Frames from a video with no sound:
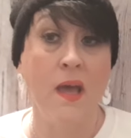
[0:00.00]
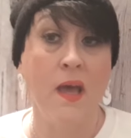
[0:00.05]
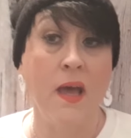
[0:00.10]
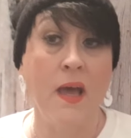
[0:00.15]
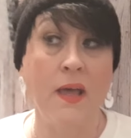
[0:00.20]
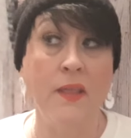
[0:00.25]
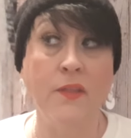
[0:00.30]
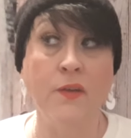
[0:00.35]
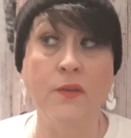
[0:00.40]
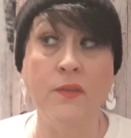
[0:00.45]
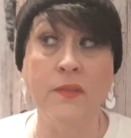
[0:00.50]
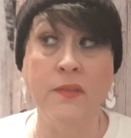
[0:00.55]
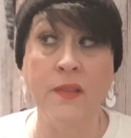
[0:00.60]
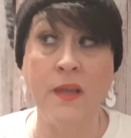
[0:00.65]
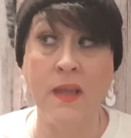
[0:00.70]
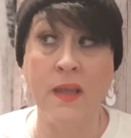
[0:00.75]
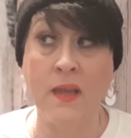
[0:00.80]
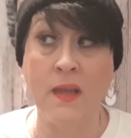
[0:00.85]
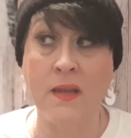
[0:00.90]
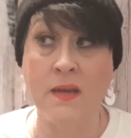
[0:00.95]
other
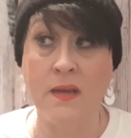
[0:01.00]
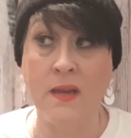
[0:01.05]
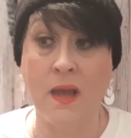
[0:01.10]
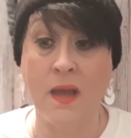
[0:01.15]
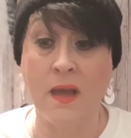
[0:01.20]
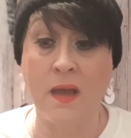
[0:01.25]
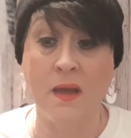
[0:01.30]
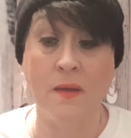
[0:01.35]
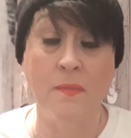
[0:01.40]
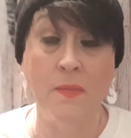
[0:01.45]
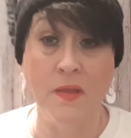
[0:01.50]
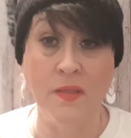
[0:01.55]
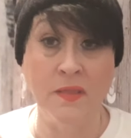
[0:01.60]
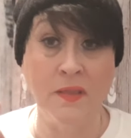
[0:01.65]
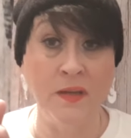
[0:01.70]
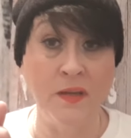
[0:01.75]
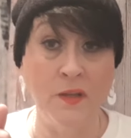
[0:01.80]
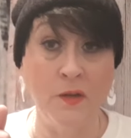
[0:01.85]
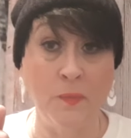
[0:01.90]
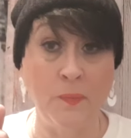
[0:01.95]
than um, the
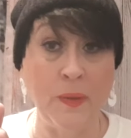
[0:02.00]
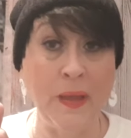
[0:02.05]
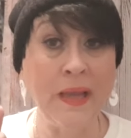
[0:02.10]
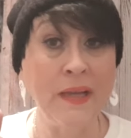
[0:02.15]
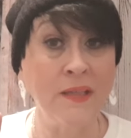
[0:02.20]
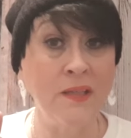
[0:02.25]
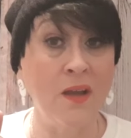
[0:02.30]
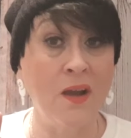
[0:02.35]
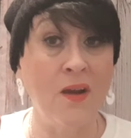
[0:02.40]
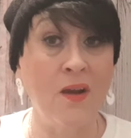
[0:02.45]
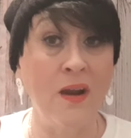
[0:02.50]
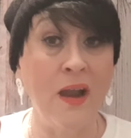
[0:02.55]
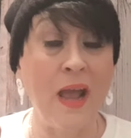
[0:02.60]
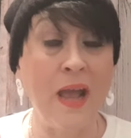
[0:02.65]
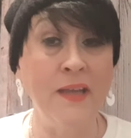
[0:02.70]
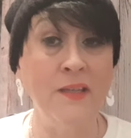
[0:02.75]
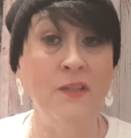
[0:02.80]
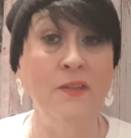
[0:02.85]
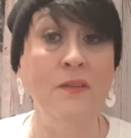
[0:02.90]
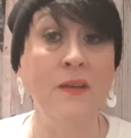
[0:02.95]
little Pictar, I
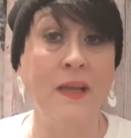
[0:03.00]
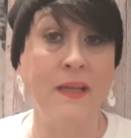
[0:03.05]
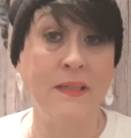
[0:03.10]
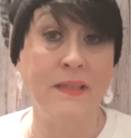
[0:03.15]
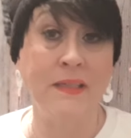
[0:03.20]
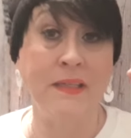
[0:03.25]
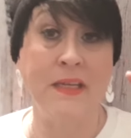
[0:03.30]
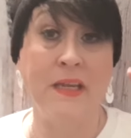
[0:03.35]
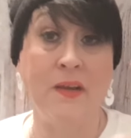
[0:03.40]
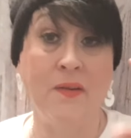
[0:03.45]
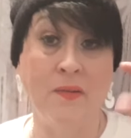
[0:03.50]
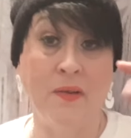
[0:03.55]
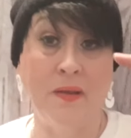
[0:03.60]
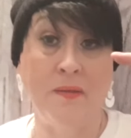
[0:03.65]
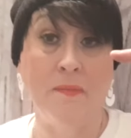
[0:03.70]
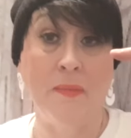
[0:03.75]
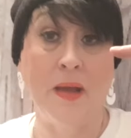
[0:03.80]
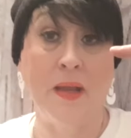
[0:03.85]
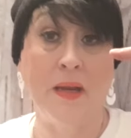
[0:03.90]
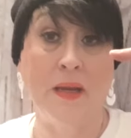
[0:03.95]
do like to carry
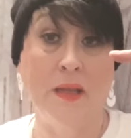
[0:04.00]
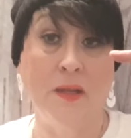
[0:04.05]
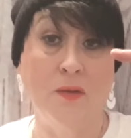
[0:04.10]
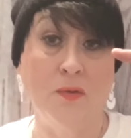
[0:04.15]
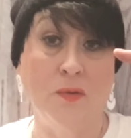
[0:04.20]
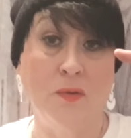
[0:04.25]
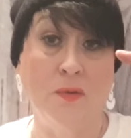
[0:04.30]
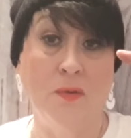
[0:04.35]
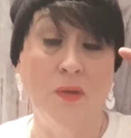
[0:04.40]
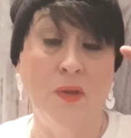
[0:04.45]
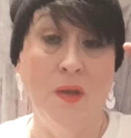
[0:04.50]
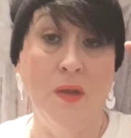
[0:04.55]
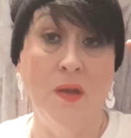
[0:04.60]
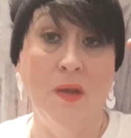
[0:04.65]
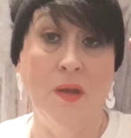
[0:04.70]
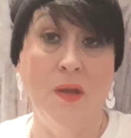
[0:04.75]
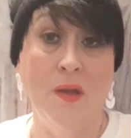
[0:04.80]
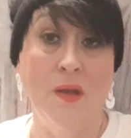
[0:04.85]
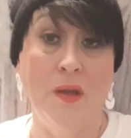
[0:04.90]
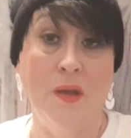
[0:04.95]
my little
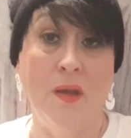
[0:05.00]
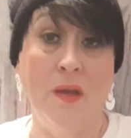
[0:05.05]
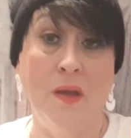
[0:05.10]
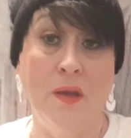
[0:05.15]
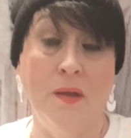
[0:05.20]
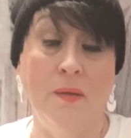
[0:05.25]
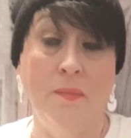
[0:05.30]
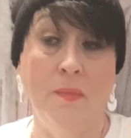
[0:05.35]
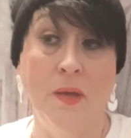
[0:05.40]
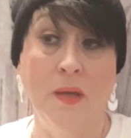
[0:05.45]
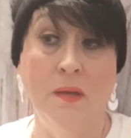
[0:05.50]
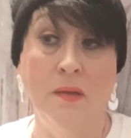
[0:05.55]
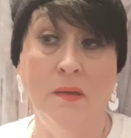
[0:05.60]
um,